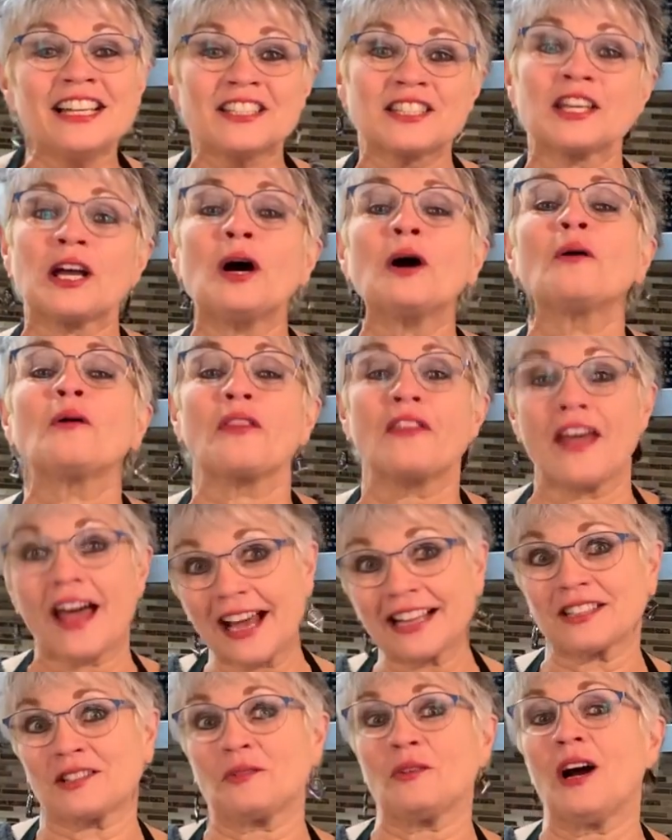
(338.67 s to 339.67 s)
So
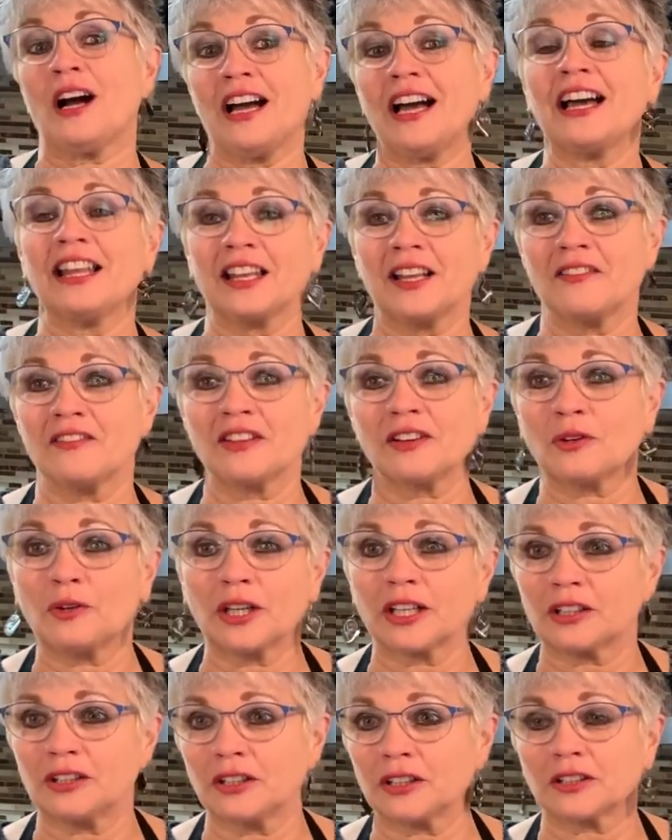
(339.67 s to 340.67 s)
that's why I love the
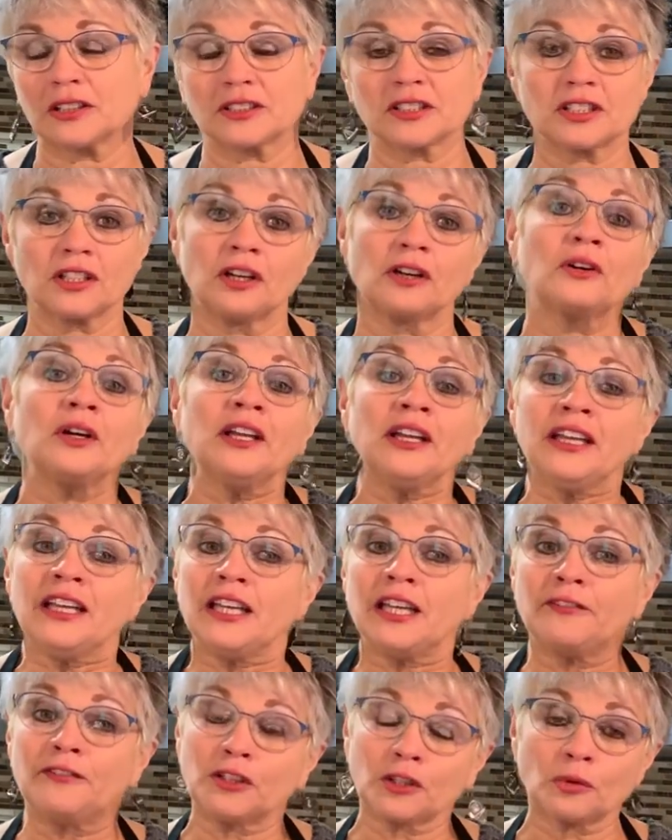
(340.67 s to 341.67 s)
quick cooker. So
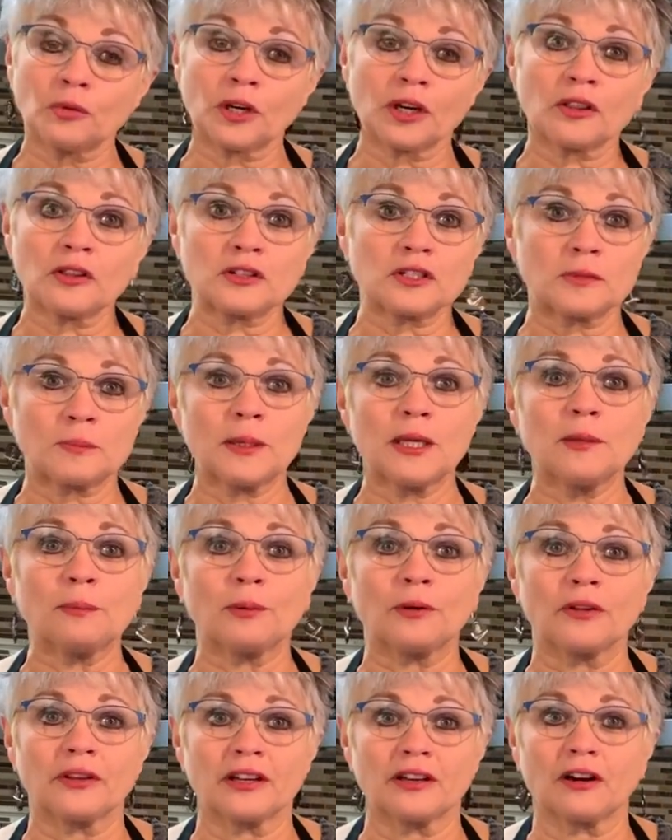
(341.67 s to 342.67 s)
if you're one of those
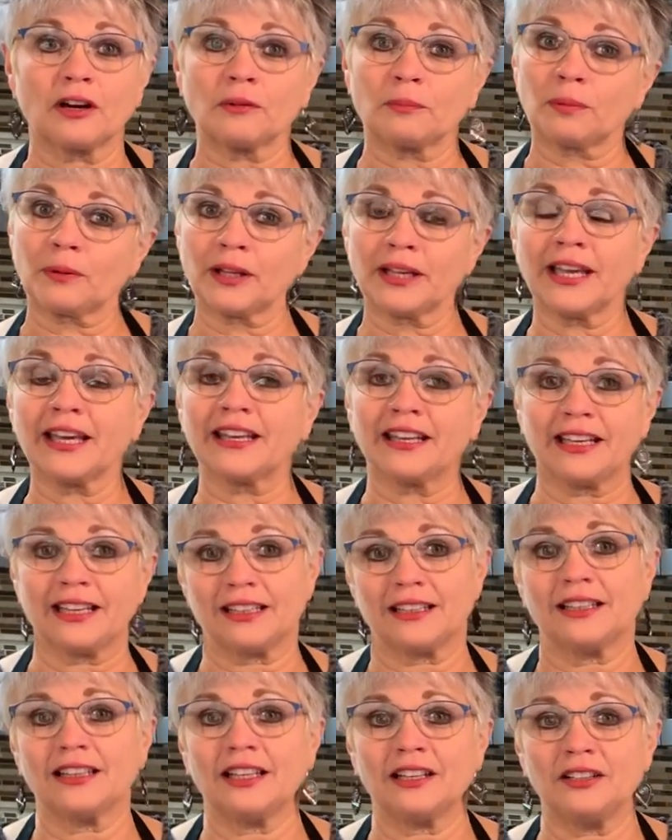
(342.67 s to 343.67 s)
people that aren't
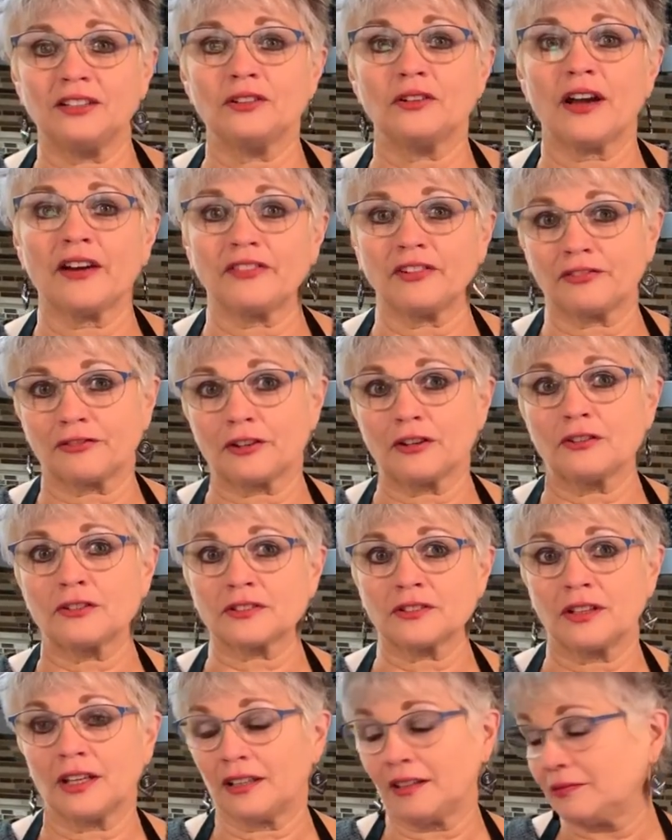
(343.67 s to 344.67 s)
planning and you have a
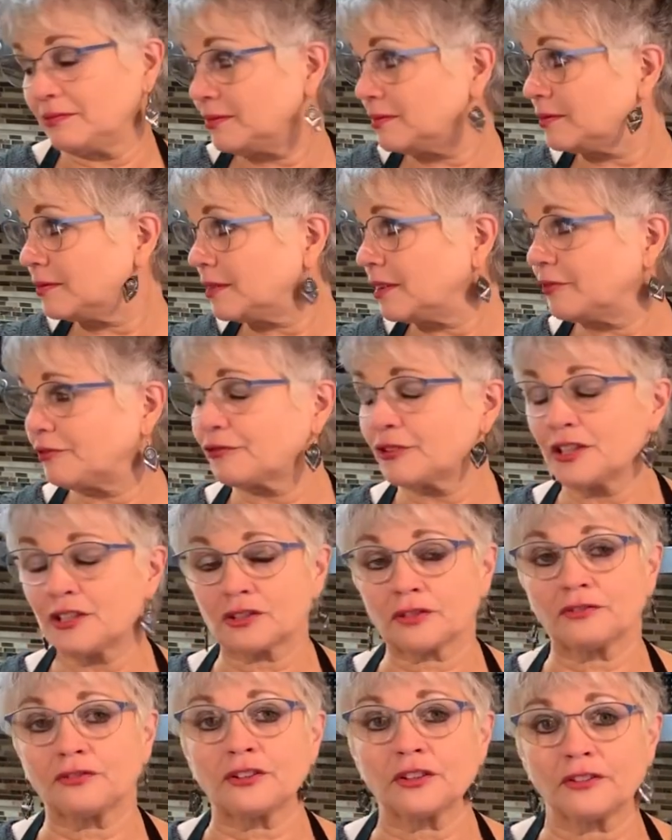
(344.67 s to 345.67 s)

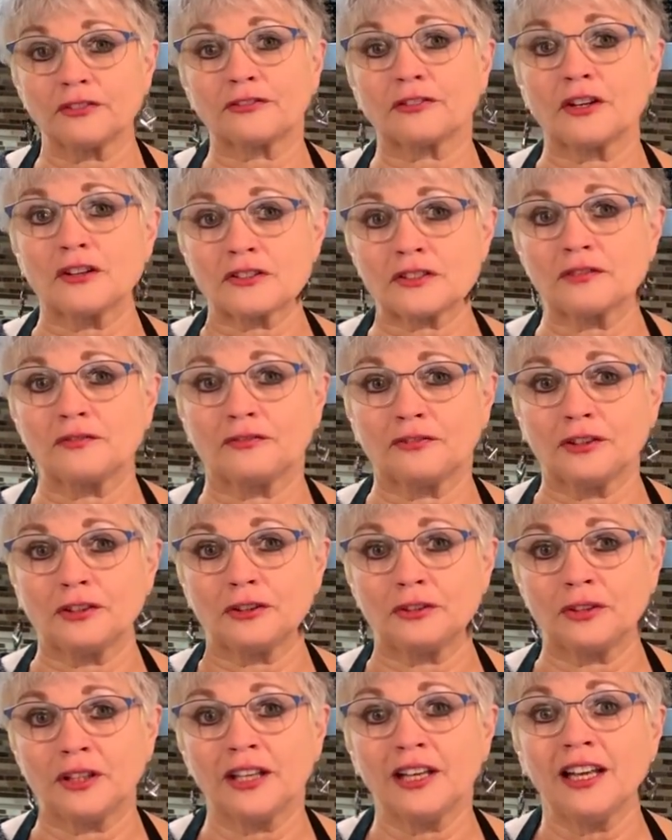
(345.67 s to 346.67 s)
freezer full of frozen
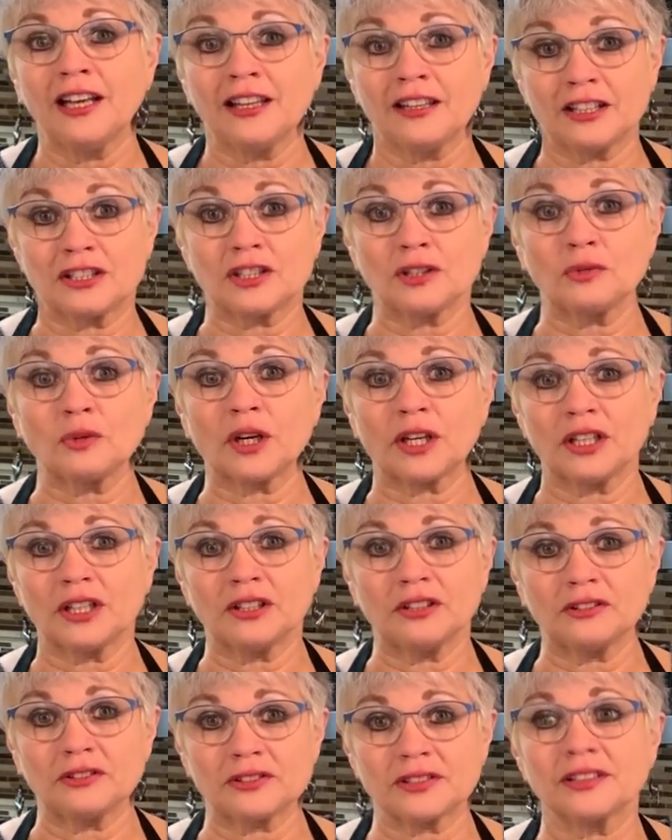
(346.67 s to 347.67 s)
food that you want to
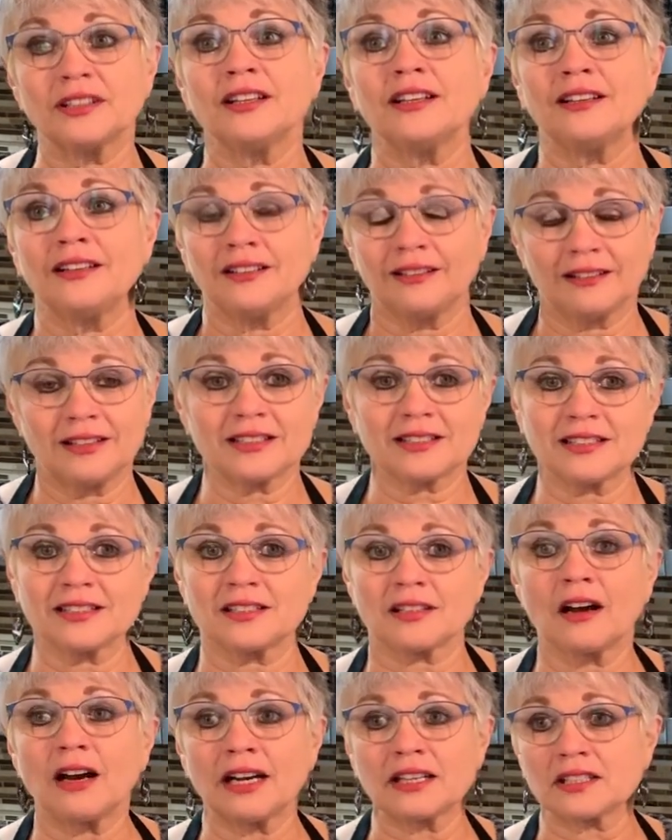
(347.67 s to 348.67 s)
use, this
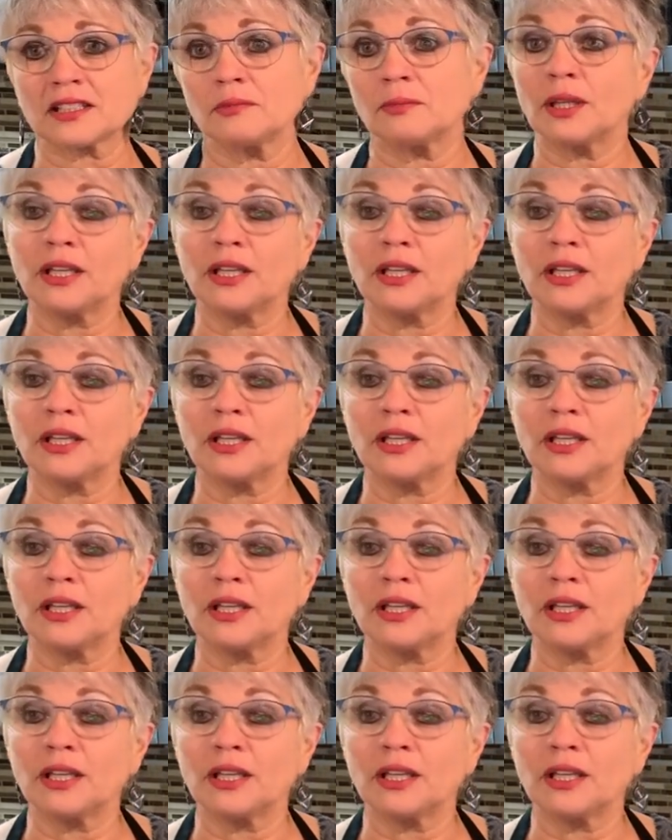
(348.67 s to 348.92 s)
is awesome.